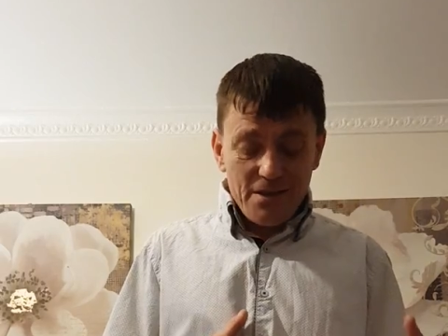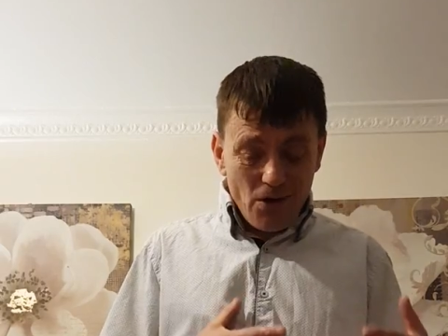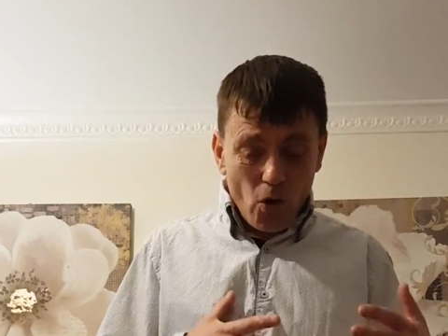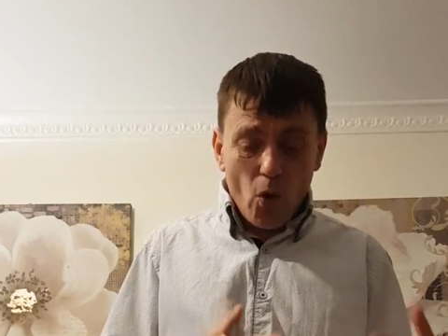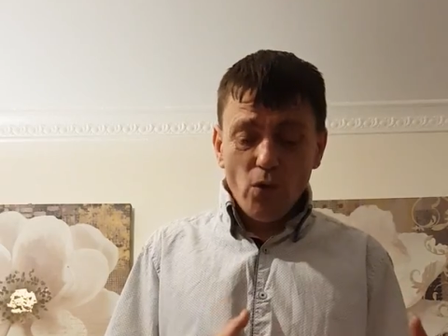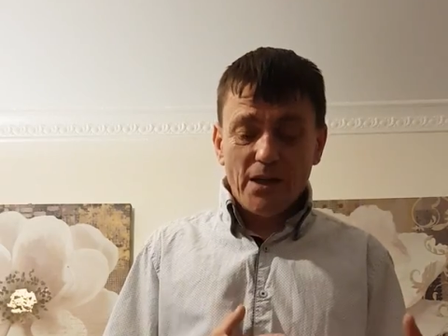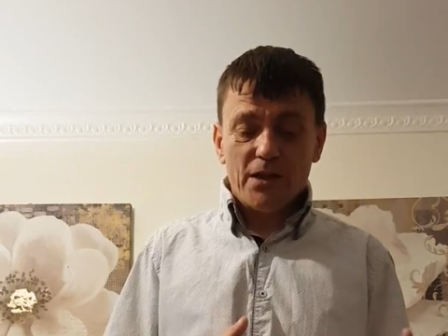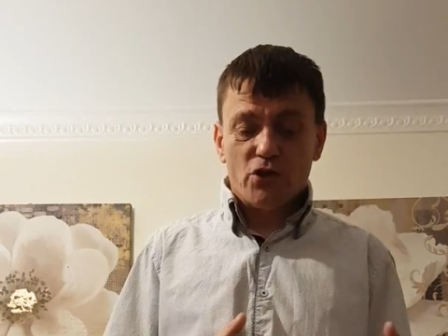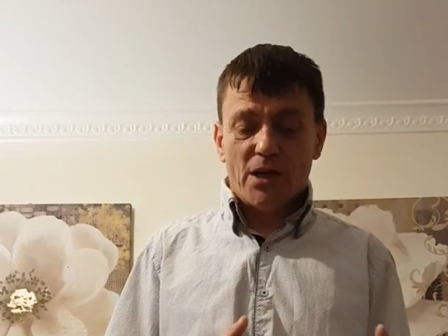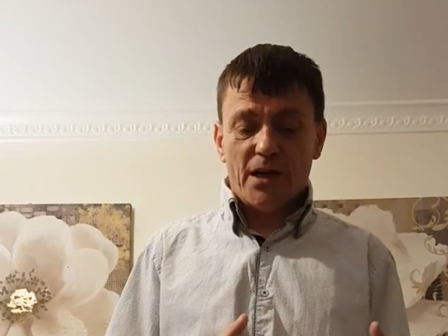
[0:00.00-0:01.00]
hold
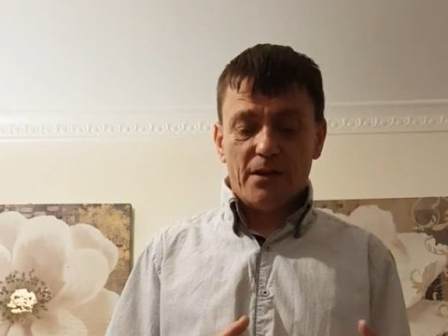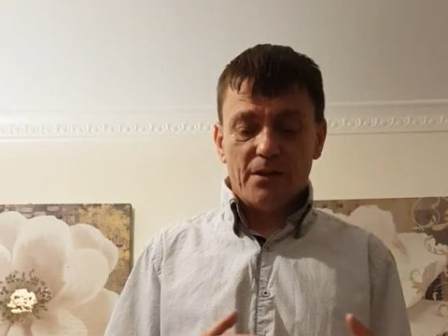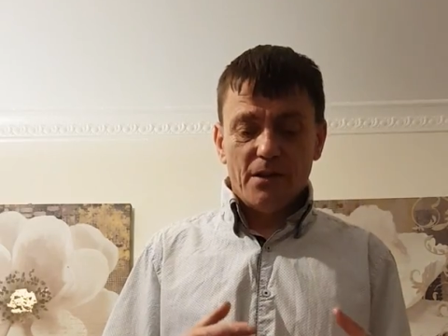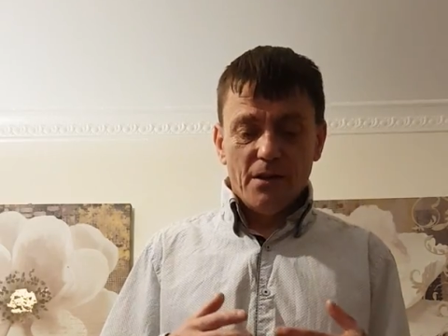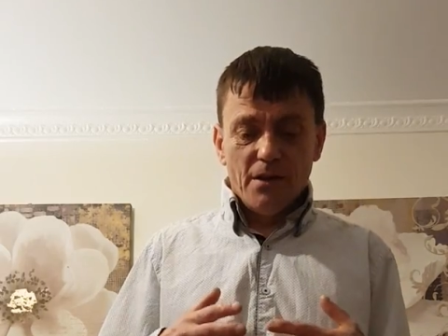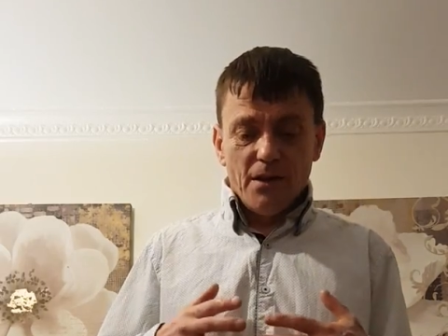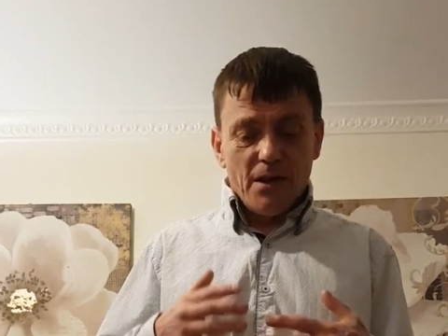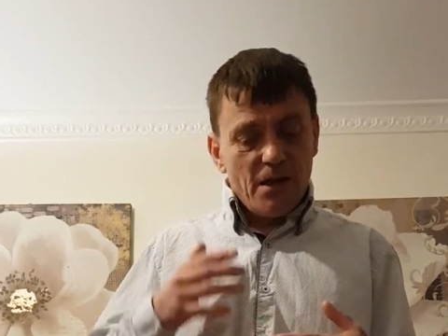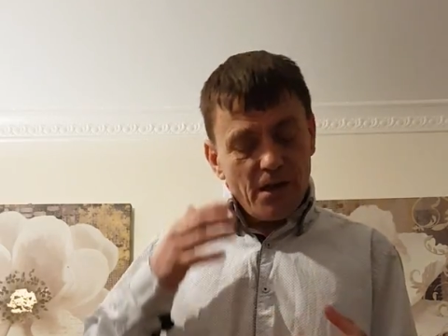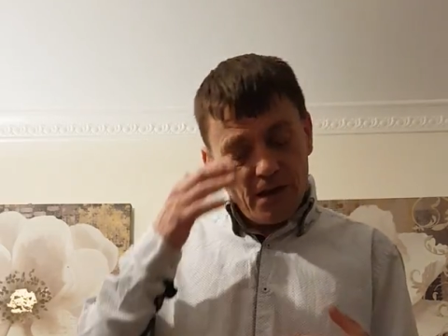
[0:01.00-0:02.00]
that child
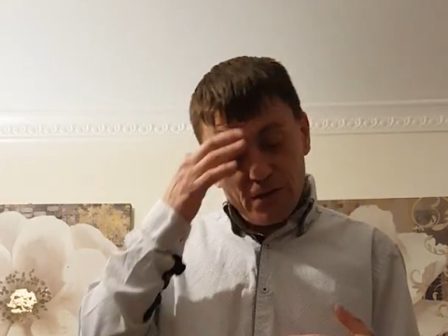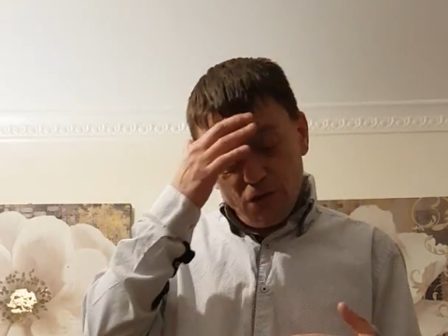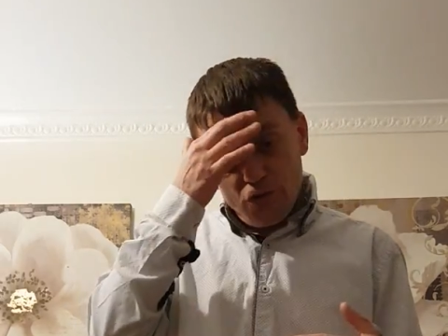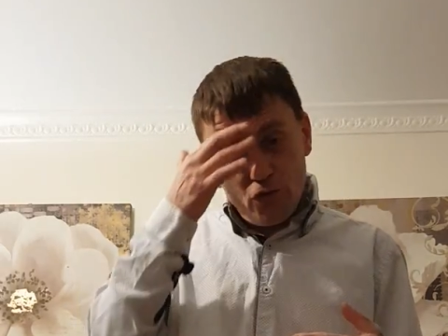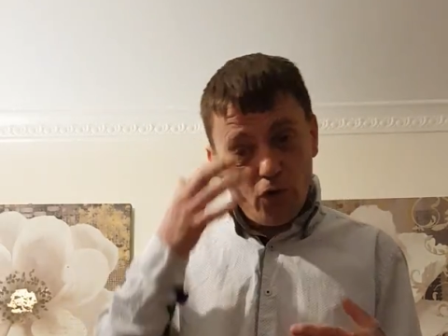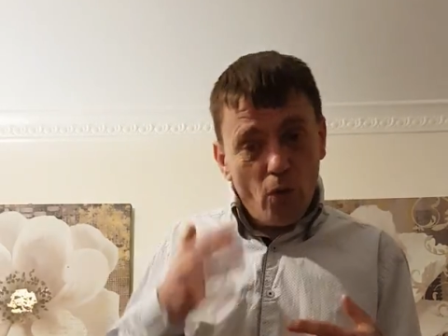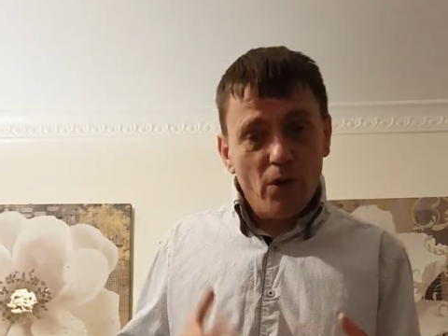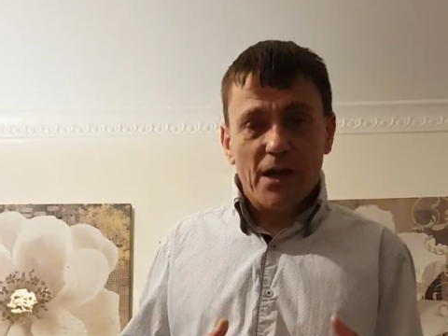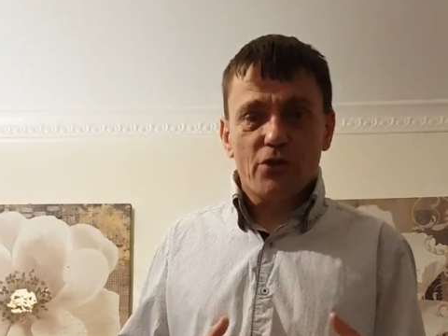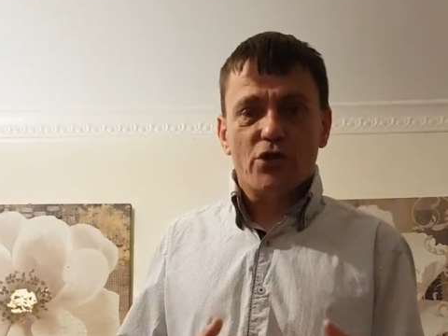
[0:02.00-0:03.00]
and control
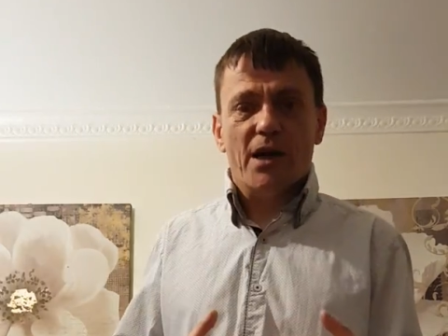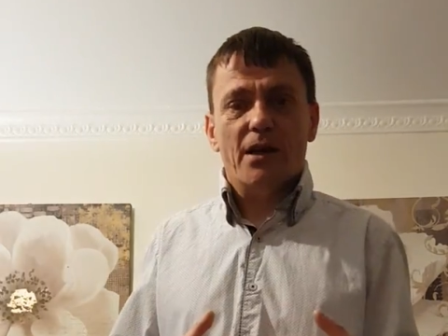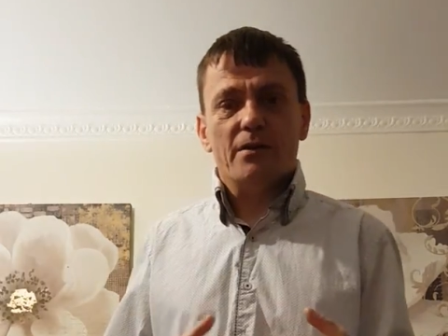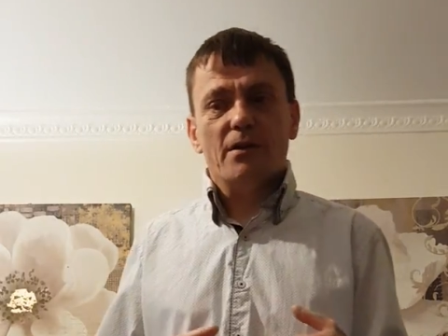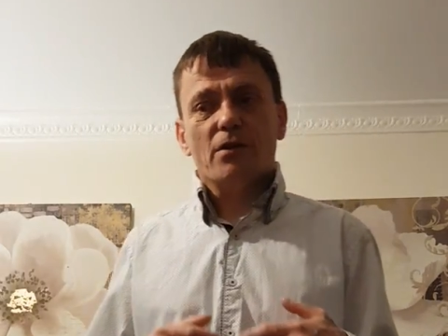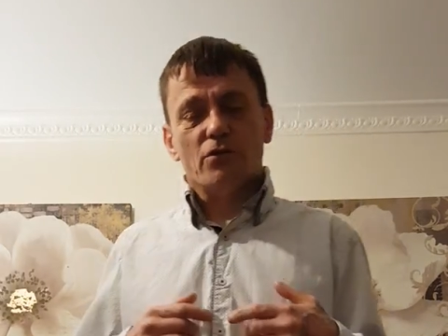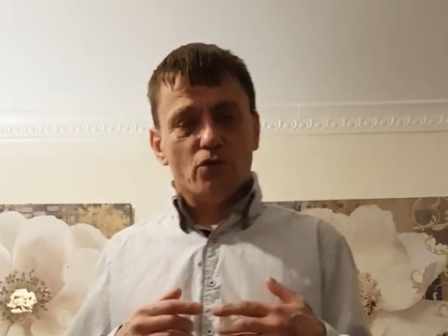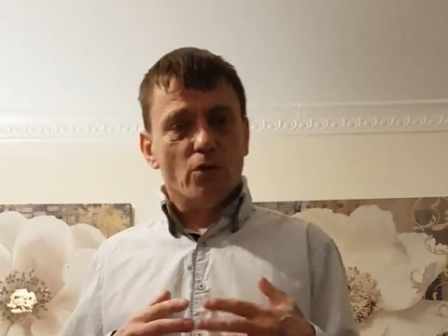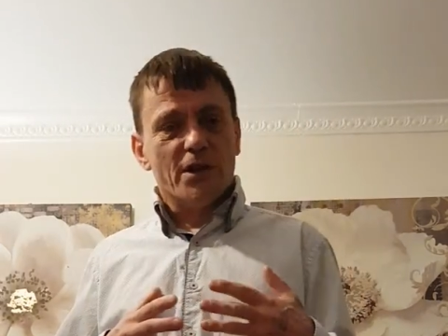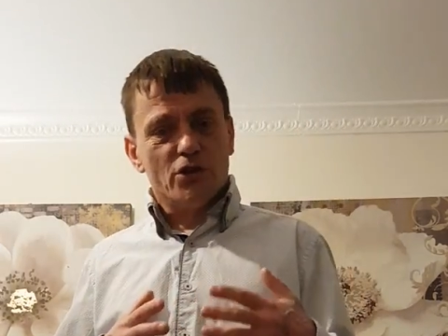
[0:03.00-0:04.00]
that
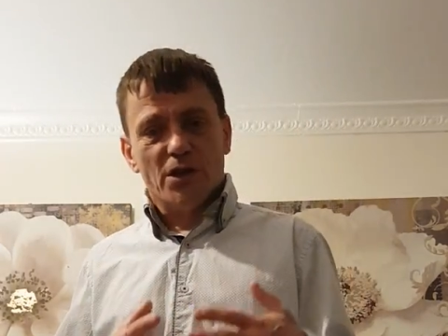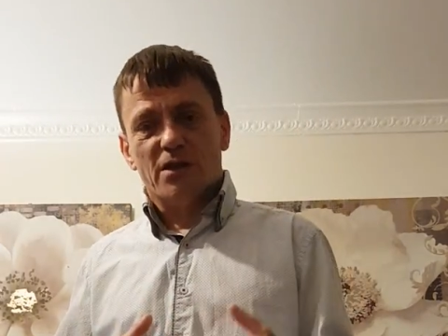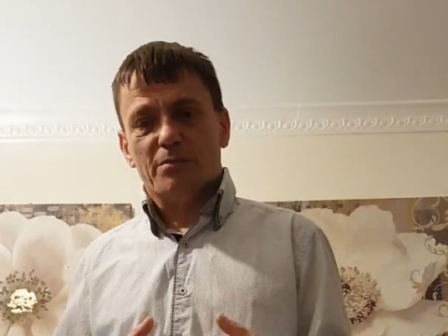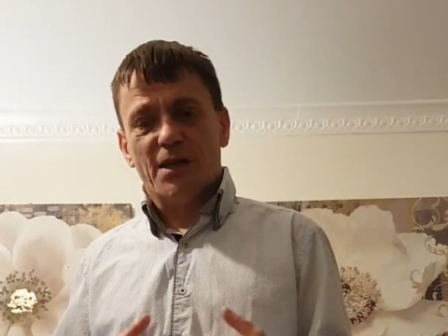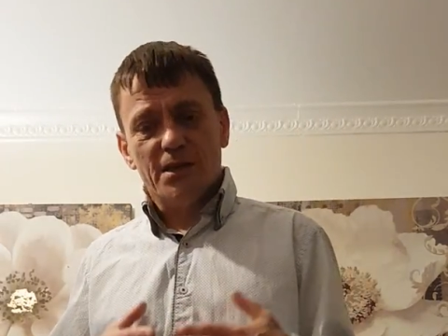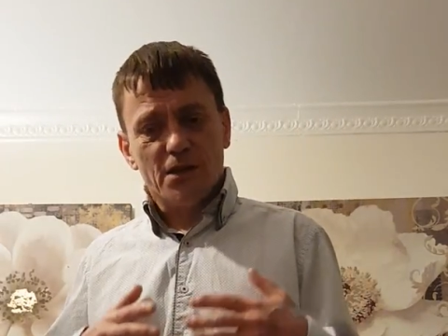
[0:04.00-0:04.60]
child's mind, they